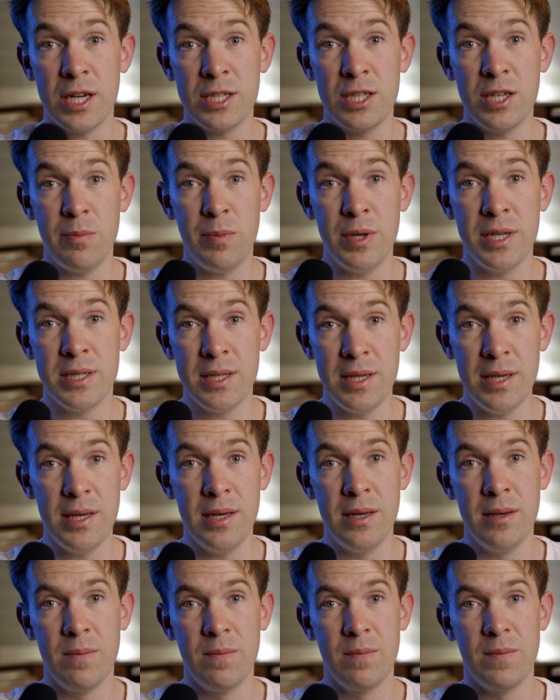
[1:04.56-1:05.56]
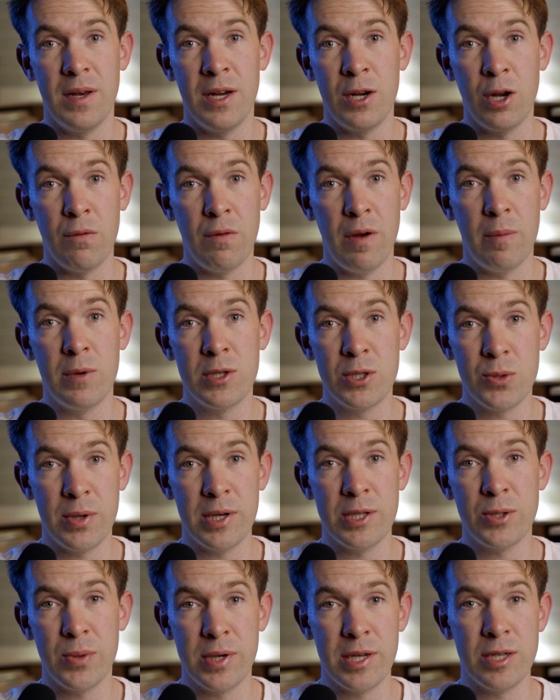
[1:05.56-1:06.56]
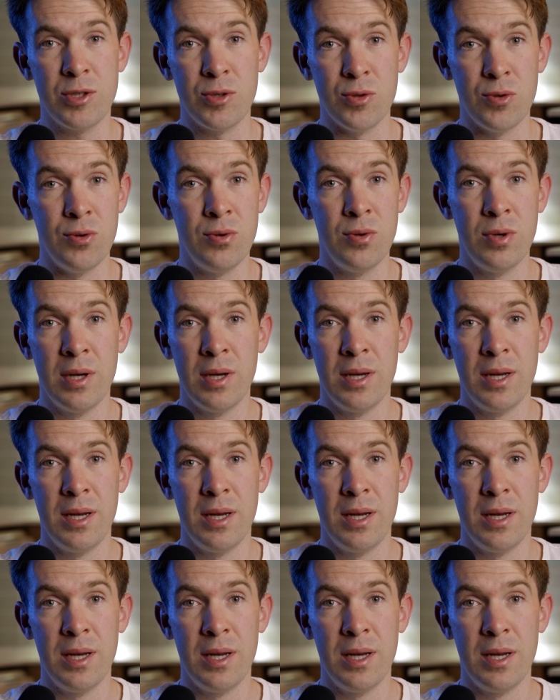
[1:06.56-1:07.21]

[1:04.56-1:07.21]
ChatGPT in November 2022,